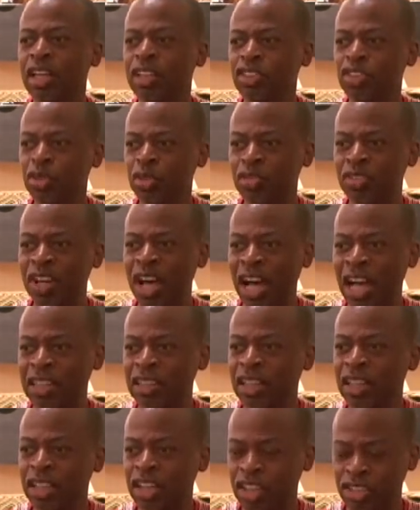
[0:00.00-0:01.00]
You've
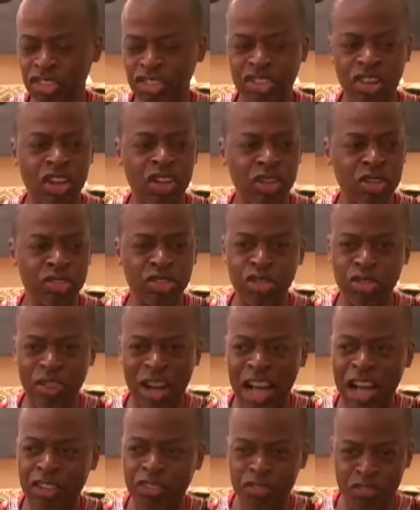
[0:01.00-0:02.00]
got concerns
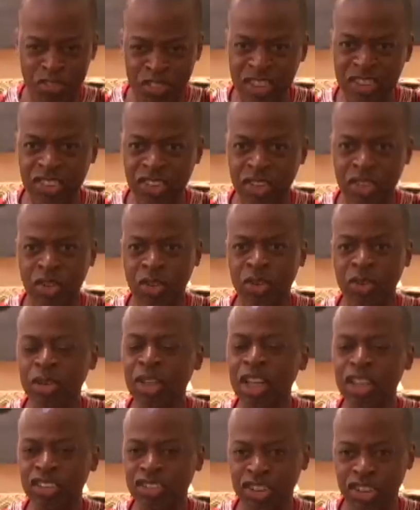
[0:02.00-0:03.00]
around physical
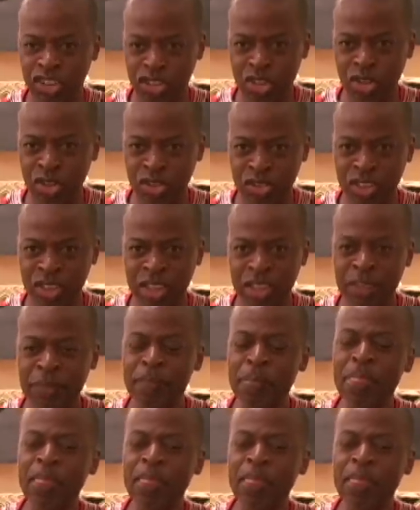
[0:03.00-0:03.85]
security.